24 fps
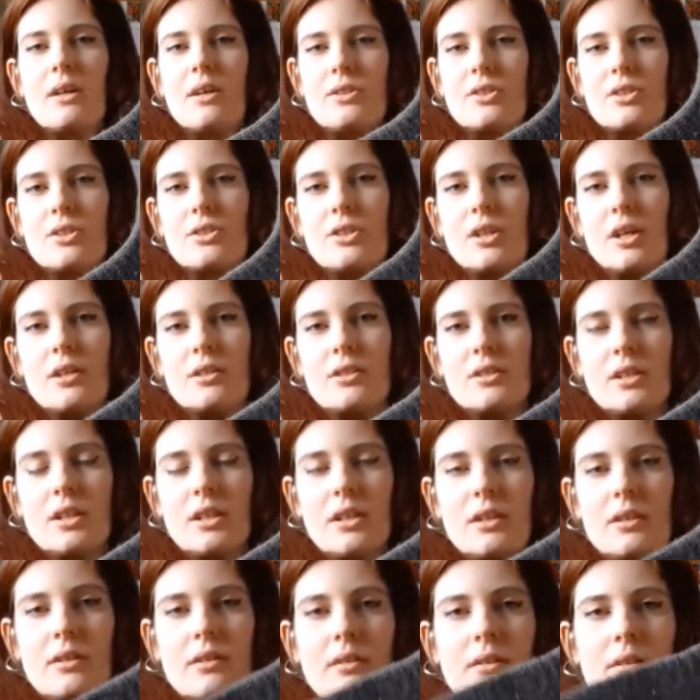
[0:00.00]
just showed you.
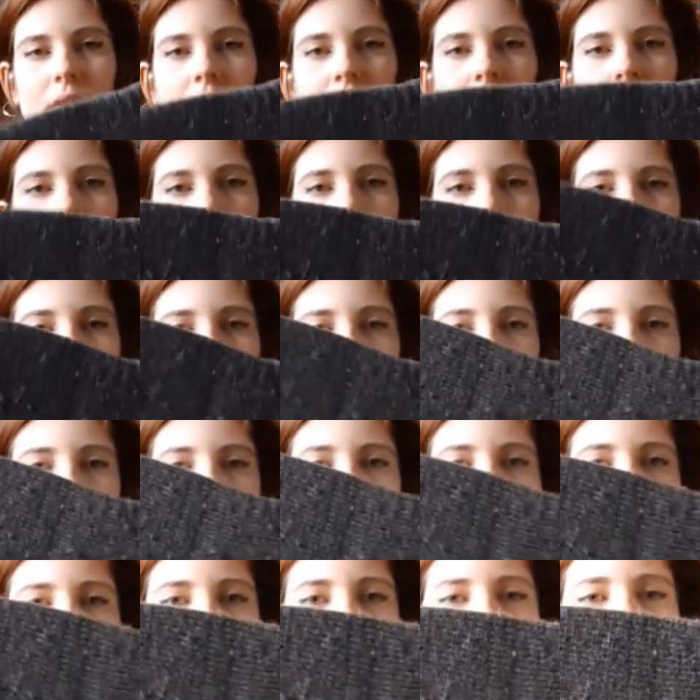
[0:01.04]
And
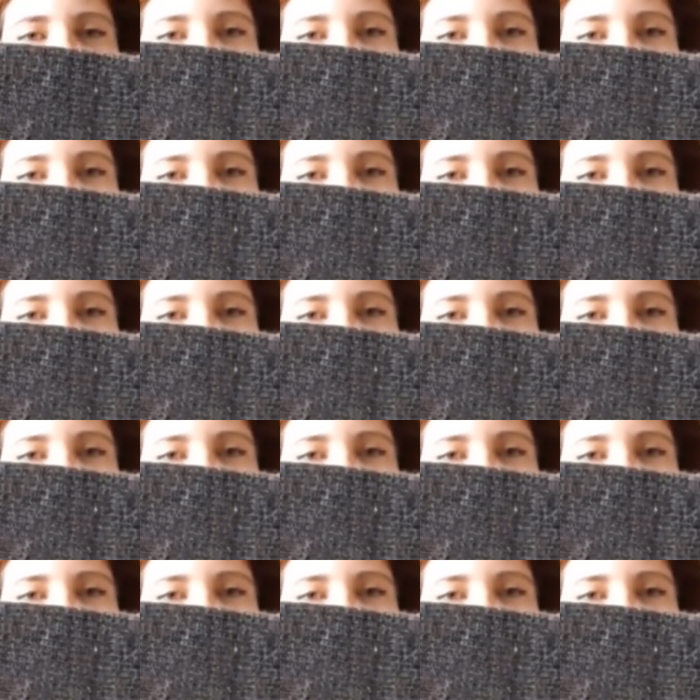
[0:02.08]
then